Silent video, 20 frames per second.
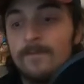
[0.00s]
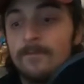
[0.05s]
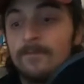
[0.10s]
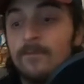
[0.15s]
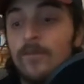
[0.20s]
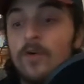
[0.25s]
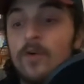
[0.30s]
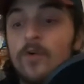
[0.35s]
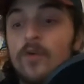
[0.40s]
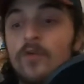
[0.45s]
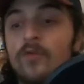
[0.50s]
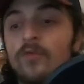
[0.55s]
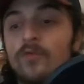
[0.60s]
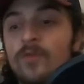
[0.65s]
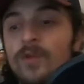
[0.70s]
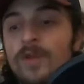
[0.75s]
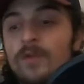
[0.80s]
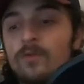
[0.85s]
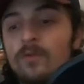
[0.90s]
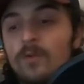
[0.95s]
There are
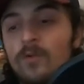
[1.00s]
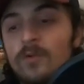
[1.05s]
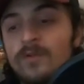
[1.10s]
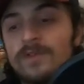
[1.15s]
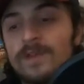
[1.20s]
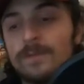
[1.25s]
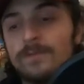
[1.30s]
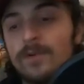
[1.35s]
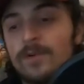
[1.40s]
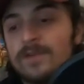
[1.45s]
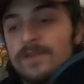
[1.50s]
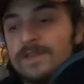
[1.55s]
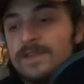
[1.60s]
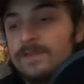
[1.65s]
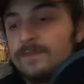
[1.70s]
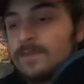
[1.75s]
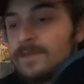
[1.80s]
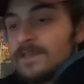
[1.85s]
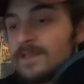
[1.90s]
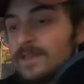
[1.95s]
3 roles that
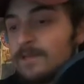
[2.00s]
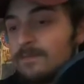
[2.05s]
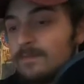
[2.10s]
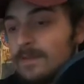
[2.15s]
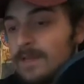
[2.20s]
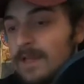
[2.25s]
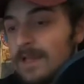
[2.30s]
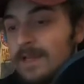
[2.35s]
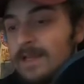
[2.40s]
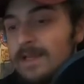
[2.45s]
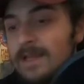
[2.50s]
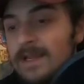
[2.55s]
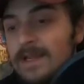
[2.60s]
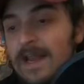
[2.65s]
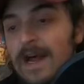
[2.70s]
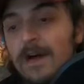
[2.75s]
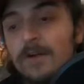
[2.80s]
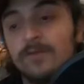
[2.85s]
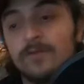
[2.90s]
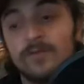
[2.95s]
participants can play in
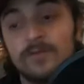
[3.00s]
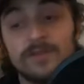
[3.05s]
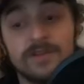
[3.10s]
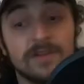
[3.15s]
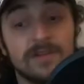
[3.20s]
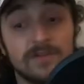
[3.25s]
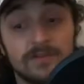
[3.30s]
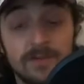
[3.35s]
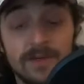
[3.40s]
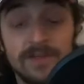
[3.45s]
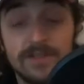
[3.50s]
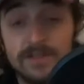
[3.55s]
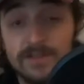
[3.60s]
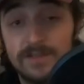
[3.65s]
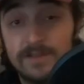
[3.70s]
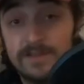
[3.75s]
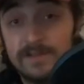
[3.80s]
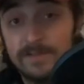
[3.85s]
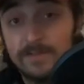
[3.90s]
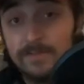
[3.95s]
outdoor situations.